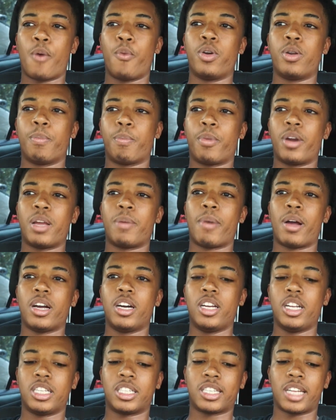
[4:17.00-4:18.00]
wouldn't bring my
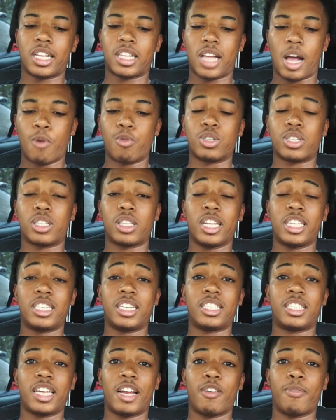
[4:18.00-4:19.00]
hoodies because I was
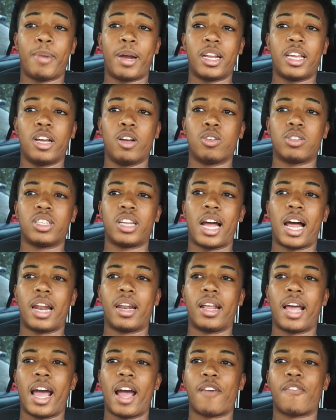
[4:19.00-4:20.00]
listening to everybody else, and
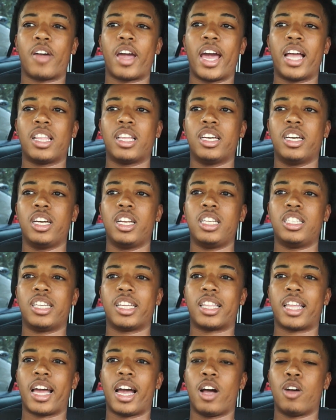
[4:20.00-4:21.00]
I'd have hella hoodies
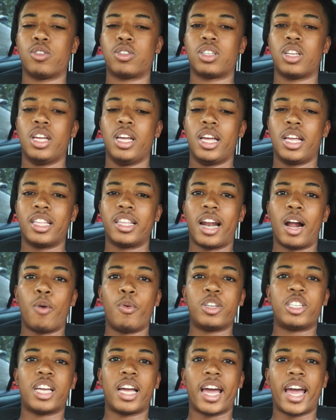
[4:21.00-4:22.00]
at the house that I
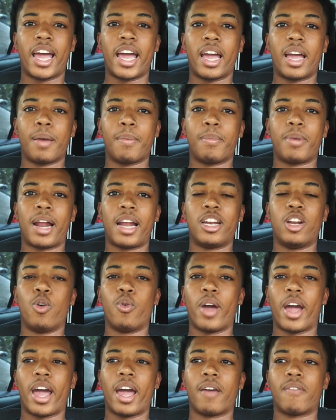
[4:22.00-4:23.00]
wish I had, but I
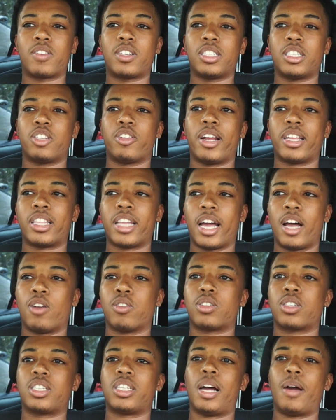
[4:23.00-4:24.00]
don't have because they're at the
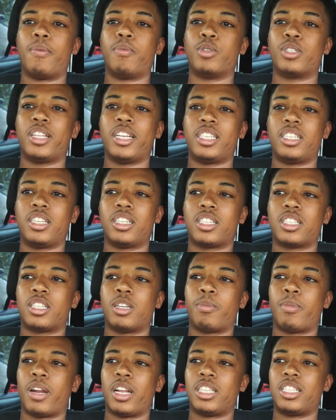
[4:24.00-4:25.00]
house, because I was listening to
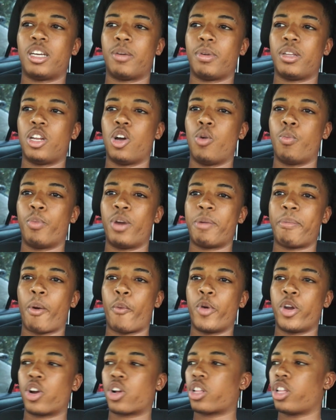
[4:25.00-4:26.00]
somebody tell me don't bring my
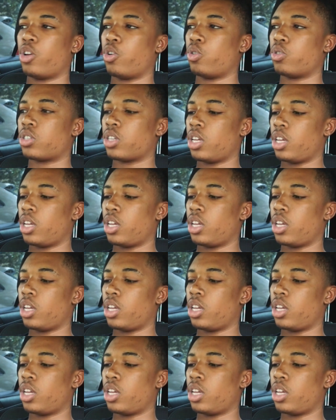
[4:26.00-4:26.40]
winter clothes.